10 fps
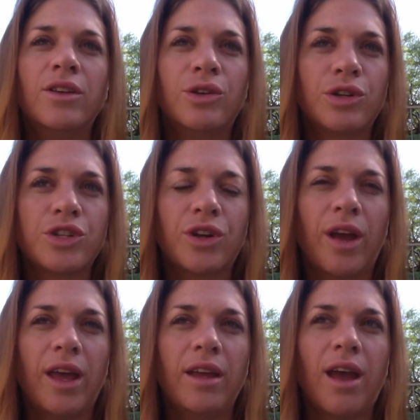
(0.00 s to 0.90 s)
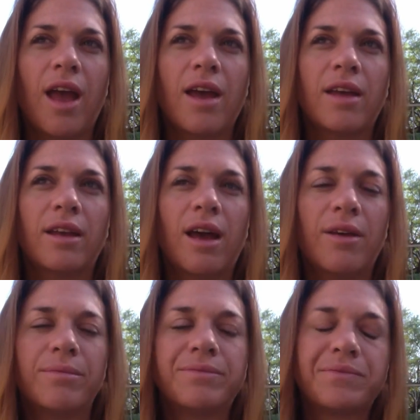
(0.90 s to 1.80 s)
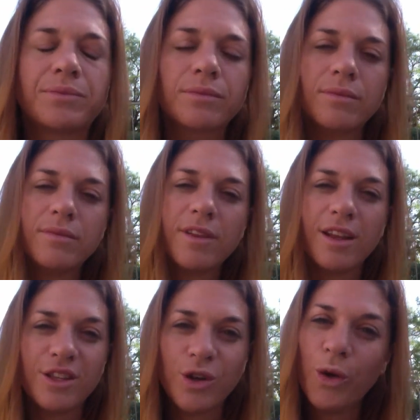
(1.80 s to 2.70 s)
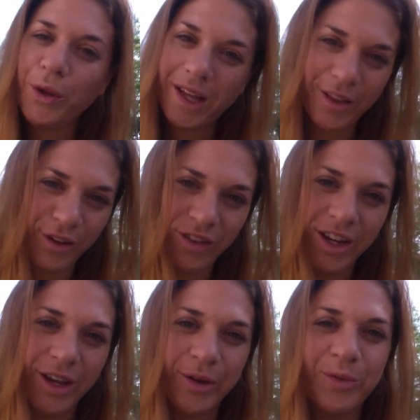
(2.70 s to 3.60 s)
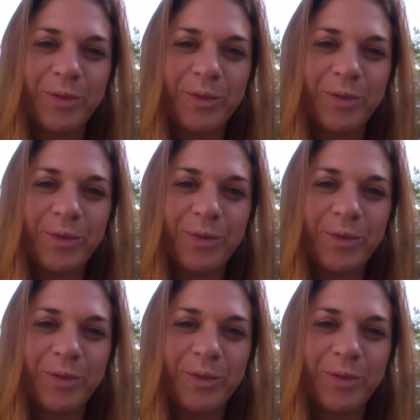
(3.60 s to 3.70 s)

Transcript: nurture it, and it's a whole other video.